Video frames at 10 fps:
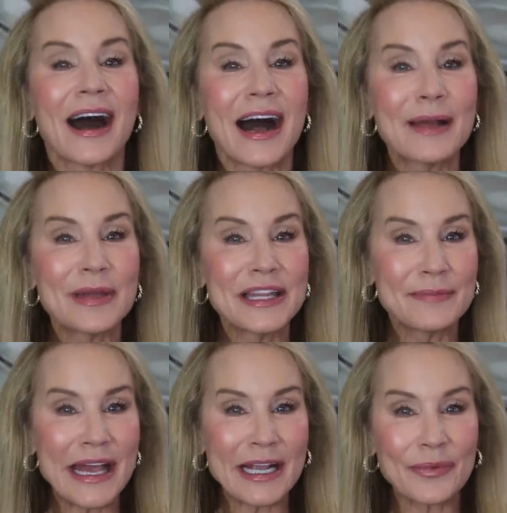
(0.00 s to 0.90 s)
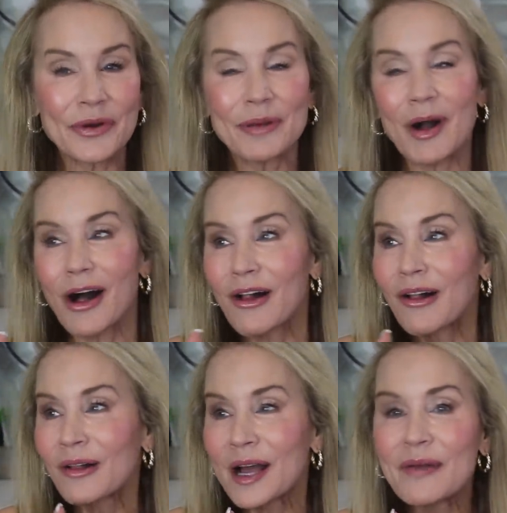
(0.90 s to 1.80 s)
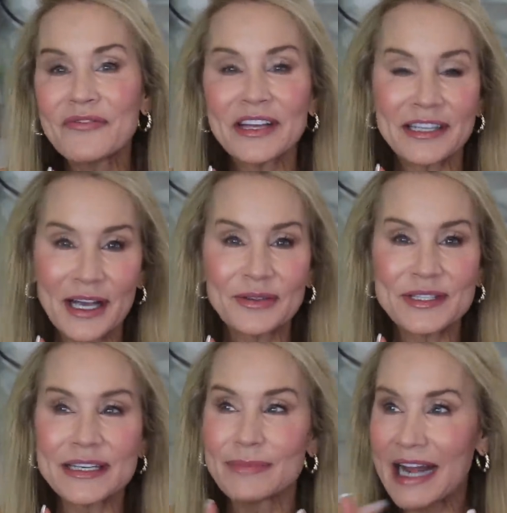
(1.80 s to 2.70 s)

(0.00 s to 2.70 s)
I'm in the makeup room, all comfy and cozy,